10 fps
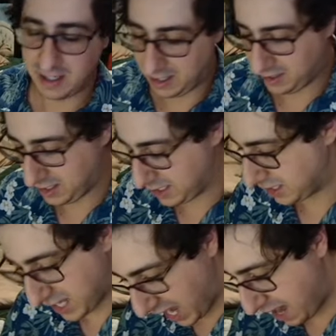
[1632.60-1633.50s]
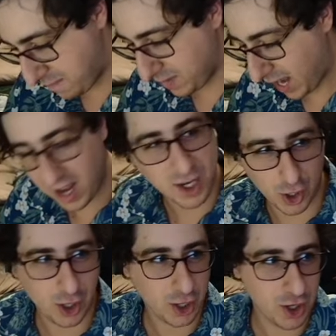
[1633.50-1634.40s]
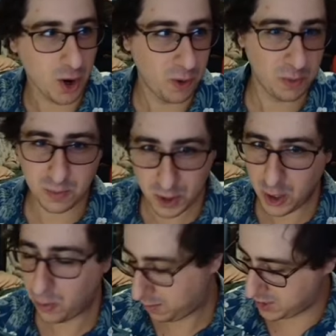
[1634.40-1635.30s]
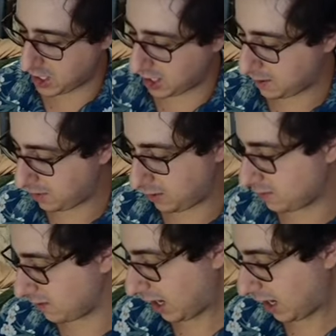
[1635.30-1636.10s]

in in the game, yeah, you, you know you know what I'm talking about.